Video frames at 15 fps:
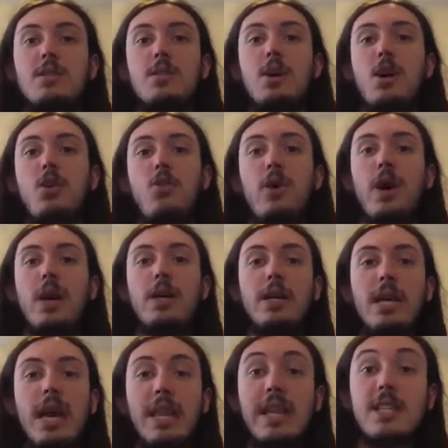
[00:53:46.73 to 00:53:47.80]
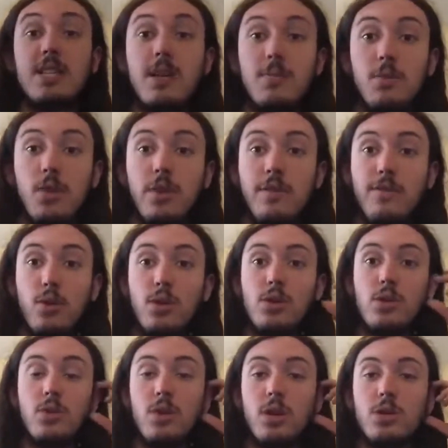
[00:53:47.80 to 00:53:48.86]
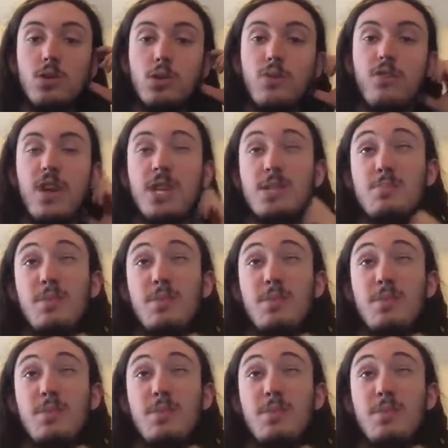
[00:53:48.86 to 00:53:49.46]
So that's something to look forward to, cartoon fans.